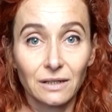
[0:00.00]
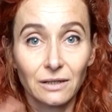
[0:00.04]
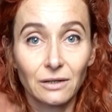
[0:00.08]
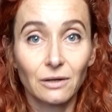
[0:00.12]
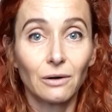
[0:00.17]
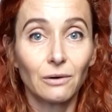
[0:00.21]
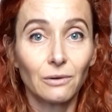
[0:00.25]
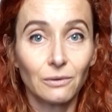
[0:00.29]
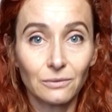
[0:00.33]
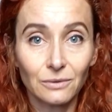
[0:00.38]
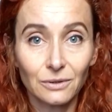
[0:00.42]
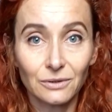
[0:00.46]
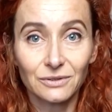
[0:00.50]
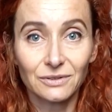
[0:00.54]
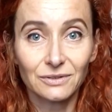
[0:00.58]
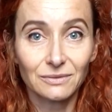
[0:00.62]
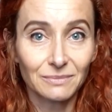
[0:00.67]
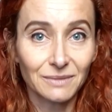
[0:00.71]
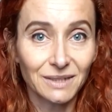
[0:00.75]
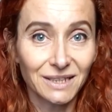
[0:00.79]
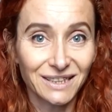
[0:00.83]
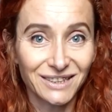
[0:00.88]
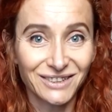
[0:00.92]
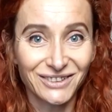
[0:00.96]
a hole or
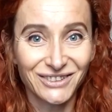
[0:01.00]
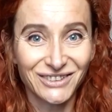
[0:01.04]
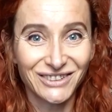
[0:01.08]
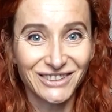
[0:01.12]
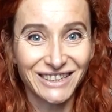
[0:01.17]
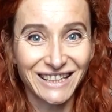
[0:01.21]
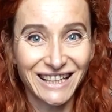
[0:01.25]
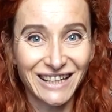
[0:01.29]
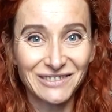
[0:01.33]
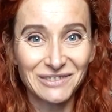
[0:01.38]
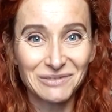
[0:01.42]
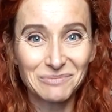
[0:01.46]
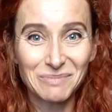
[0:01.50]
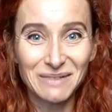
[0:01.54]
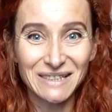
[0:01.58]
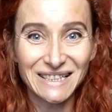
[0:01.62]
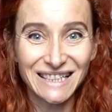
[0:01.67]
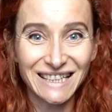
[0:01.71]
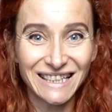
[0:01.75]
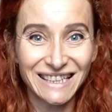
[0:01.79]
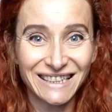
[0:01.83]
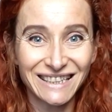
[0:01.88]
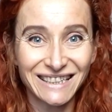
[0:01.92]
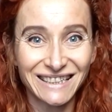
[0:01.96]
something, you should have a
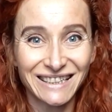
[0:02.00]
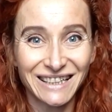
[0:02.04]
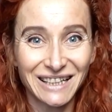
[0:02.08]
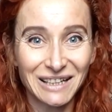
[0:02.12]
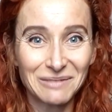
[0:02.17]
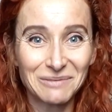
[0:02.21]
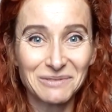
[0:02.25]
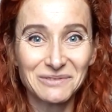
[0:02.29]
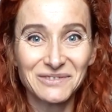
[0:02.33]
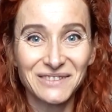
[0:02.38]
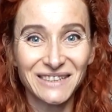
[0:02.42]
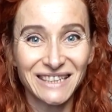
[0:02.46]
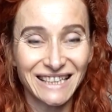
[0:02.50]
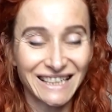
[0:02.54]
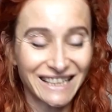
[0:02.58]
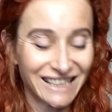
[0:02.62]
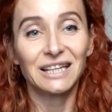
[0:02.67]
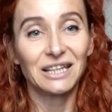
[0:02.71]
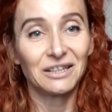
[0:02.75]
biscuit and a cup of tea.